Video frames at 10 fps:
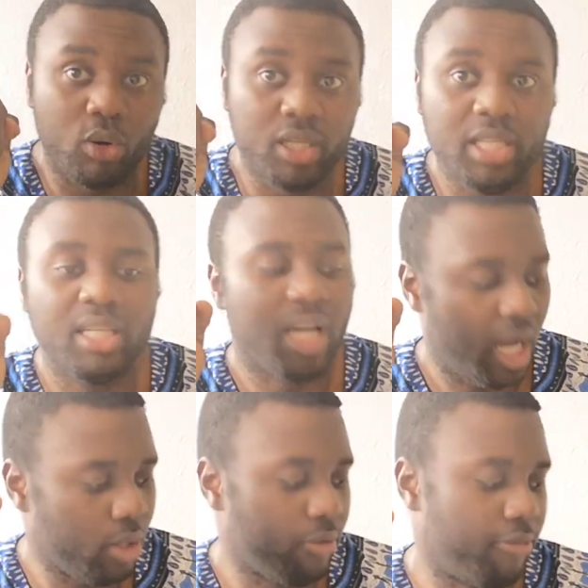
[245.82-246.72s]
only
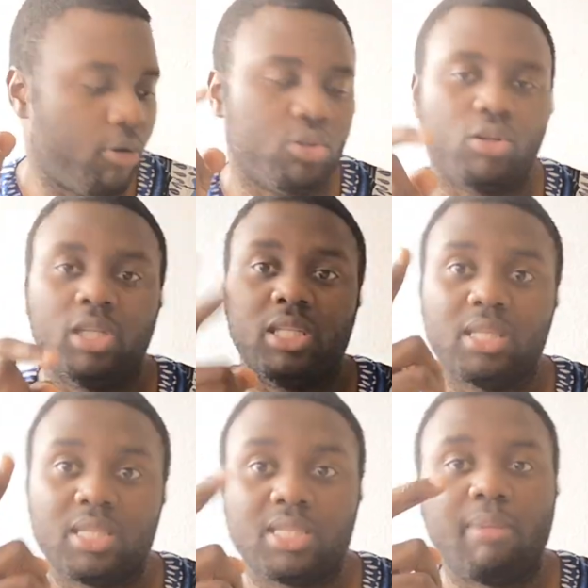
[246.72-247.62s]
and you focus on it.
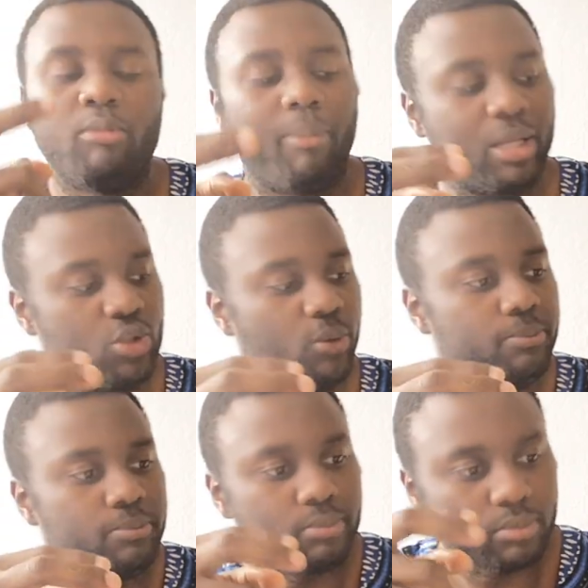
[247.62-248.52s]
Step number 2.